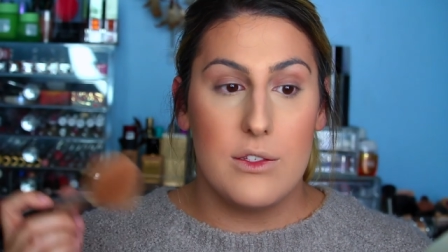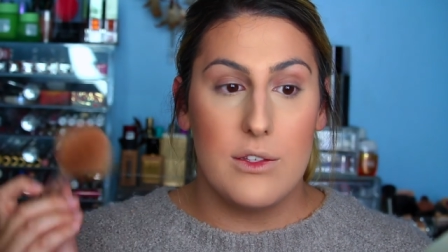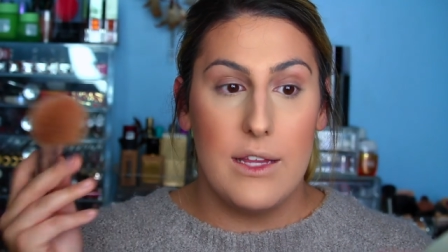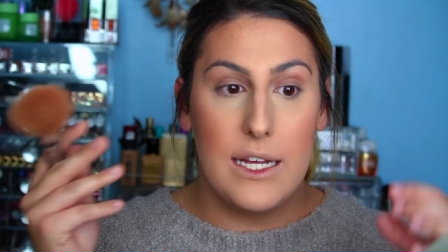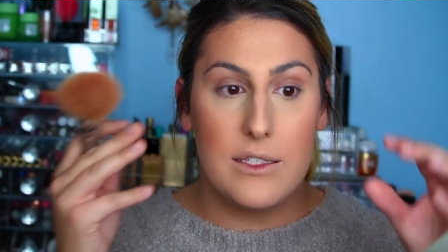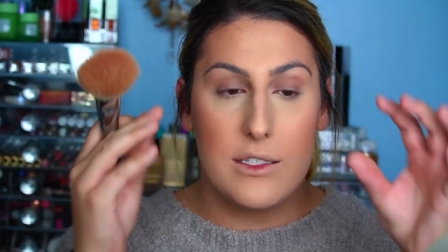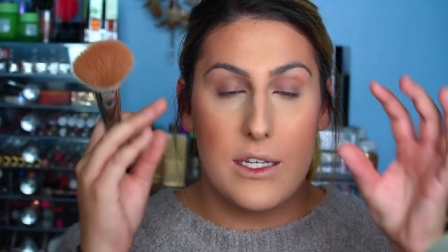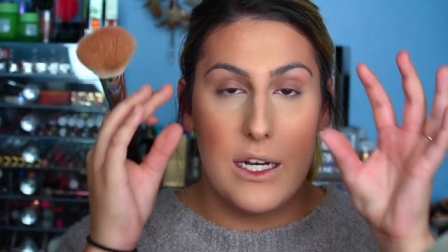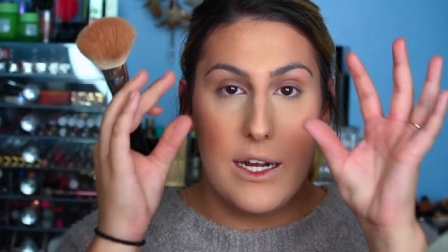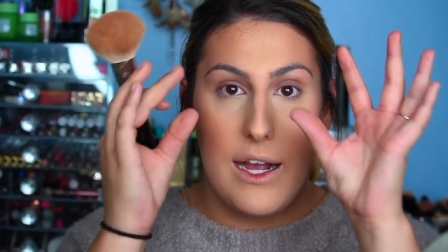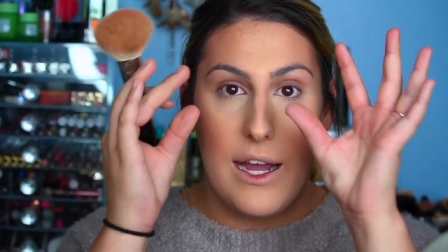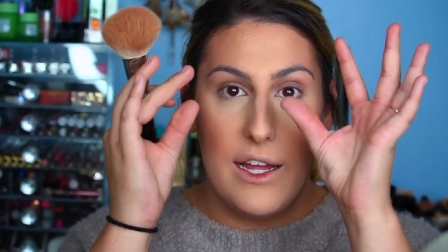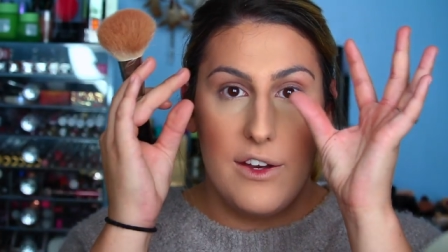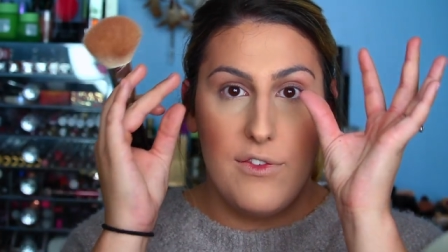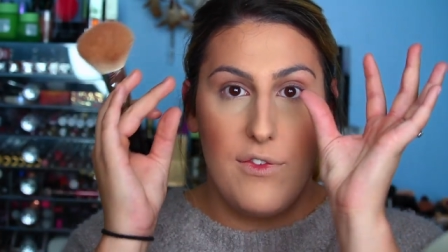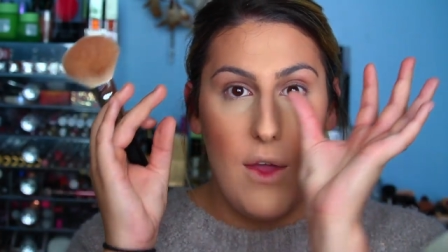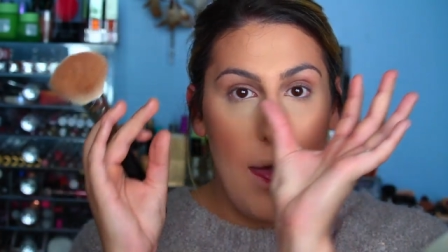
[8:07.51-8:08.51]
So that's going to
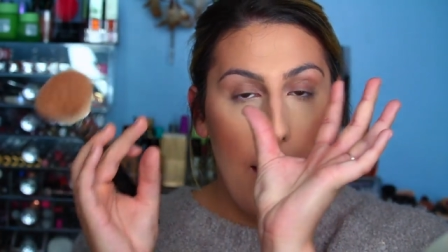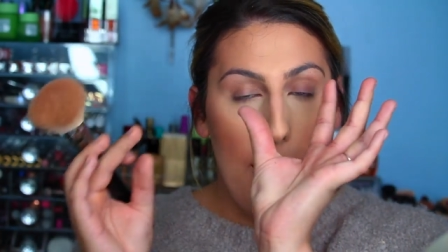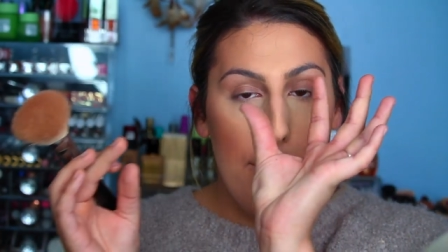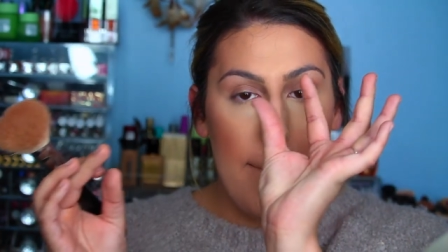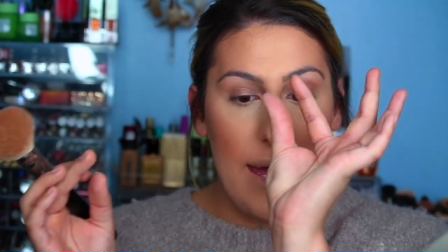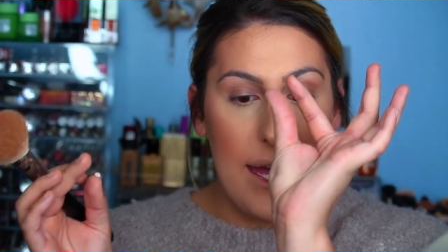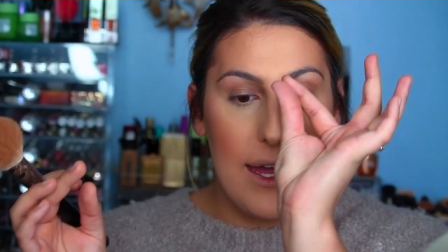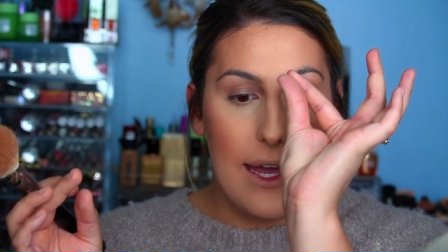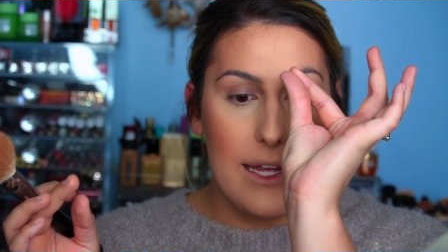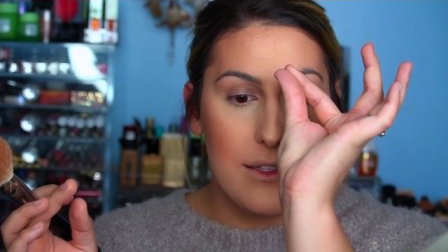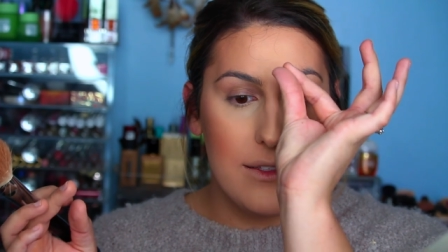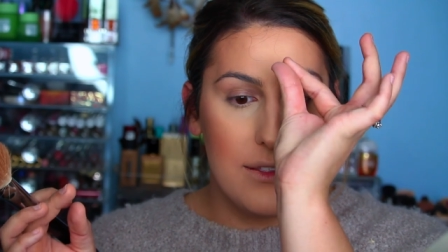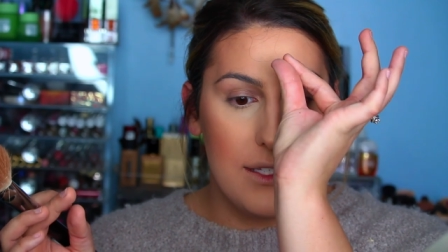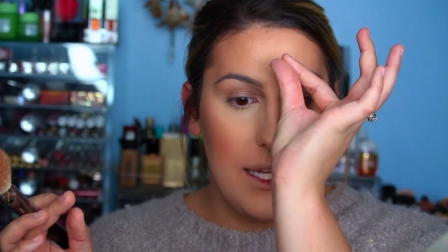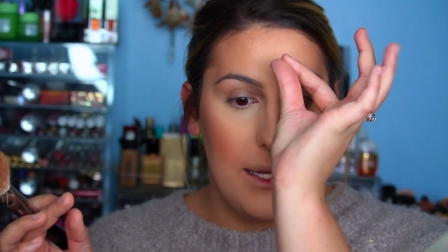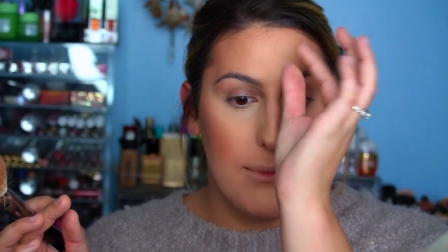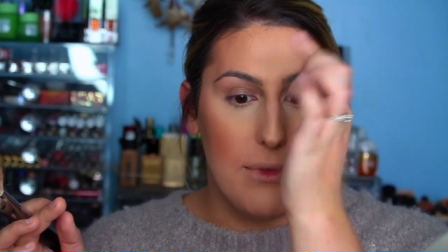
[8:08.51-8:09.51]
kind of make
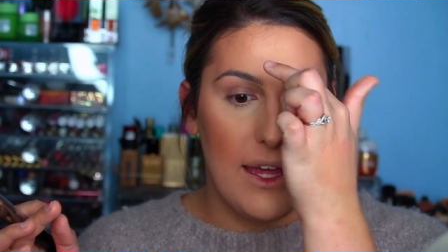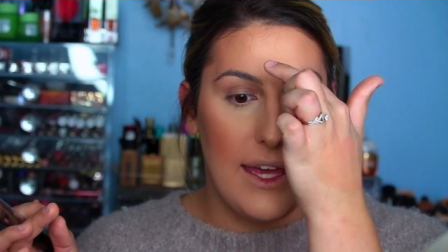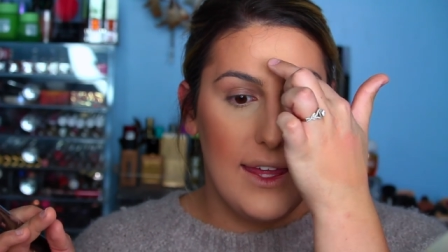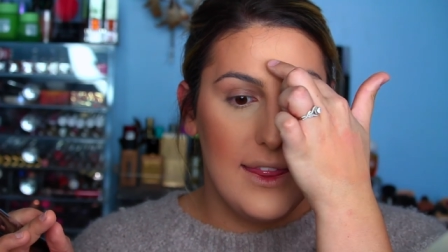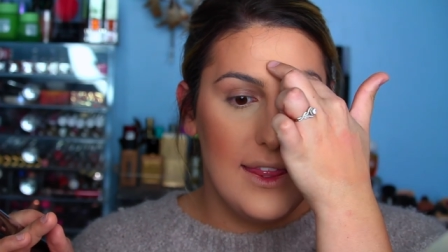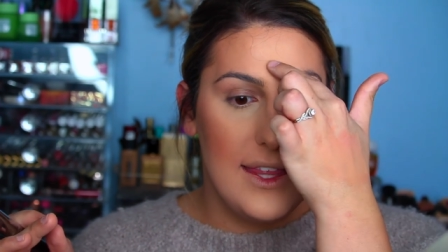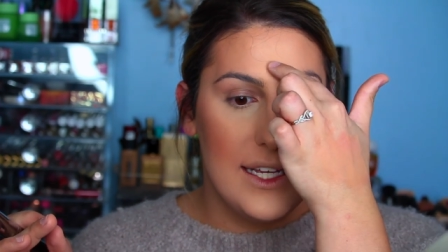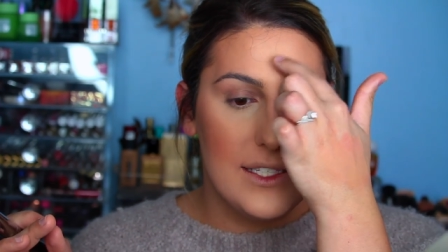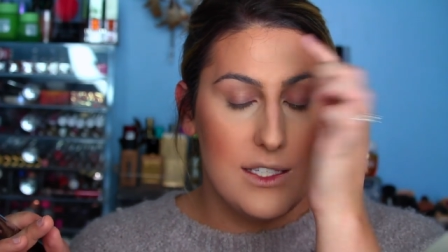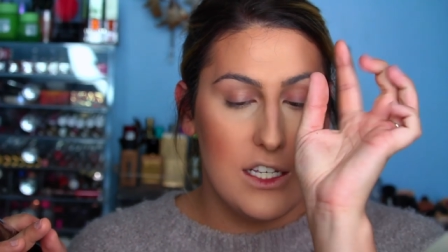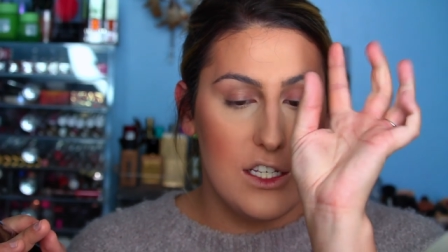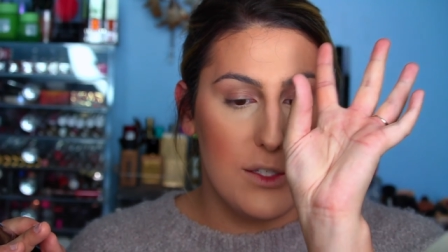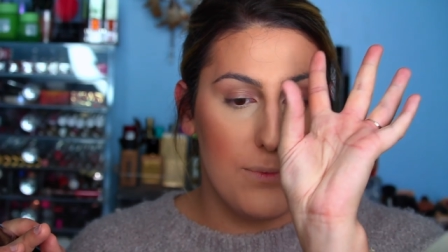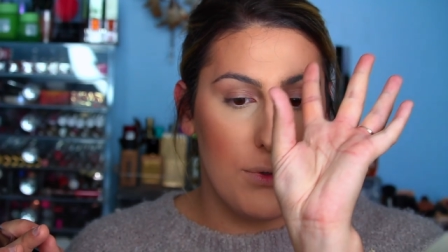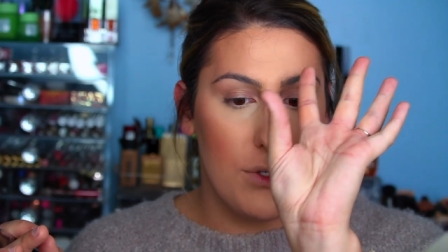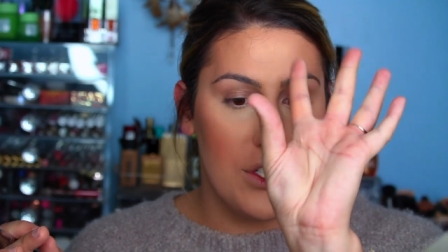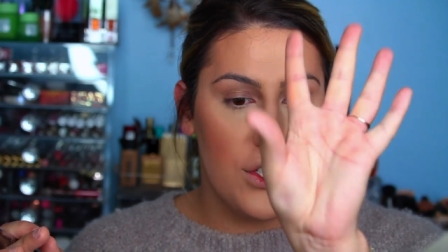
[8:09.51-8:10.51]
it seem like this
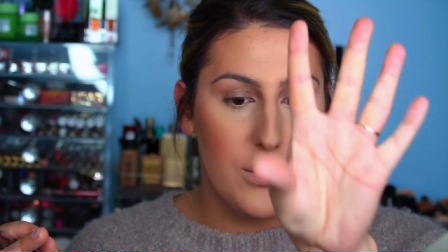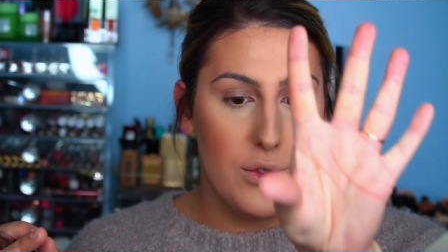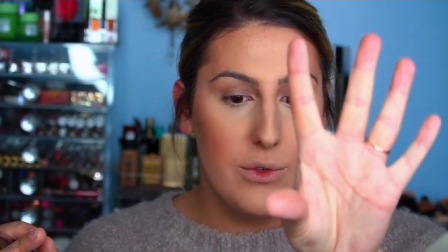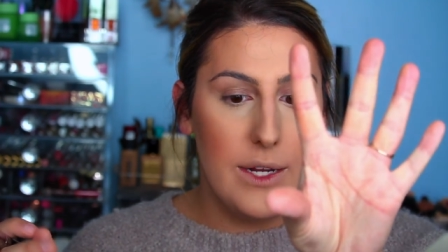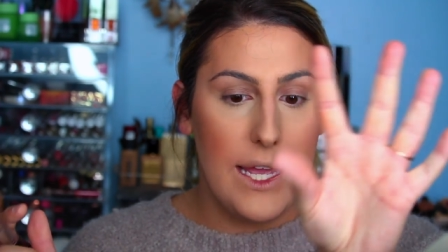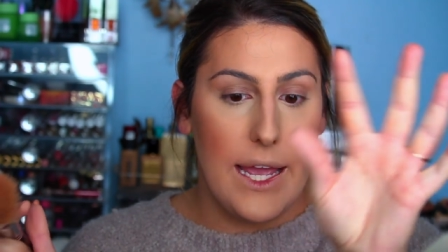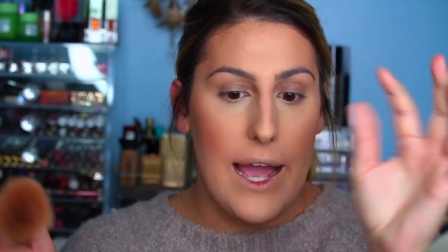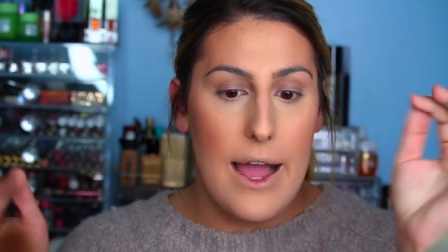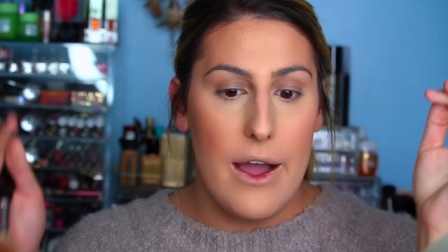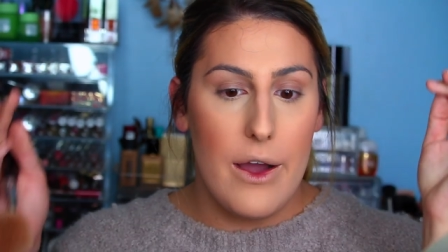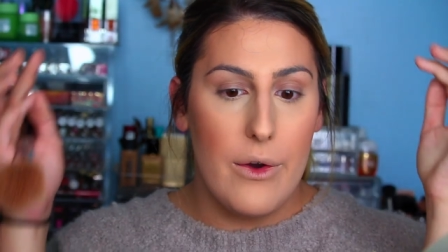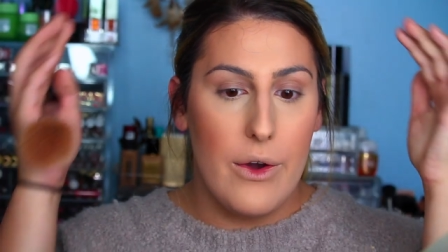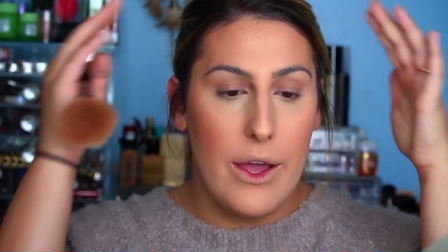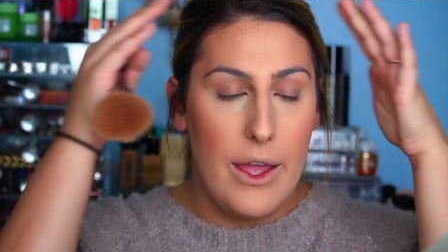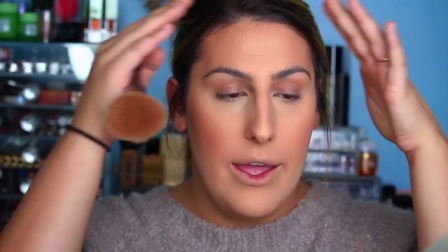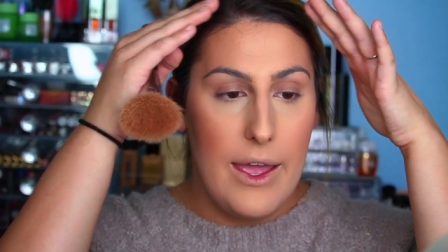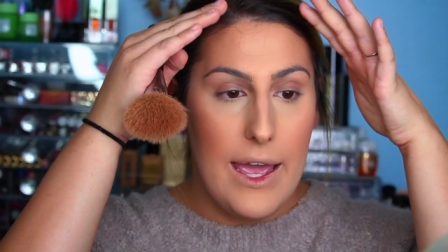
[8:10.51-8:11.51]
is protruding
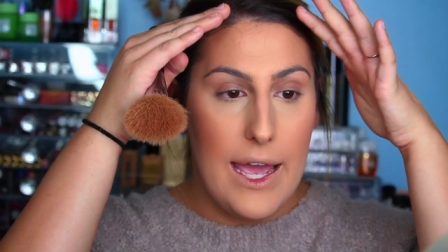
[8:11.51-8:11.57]
out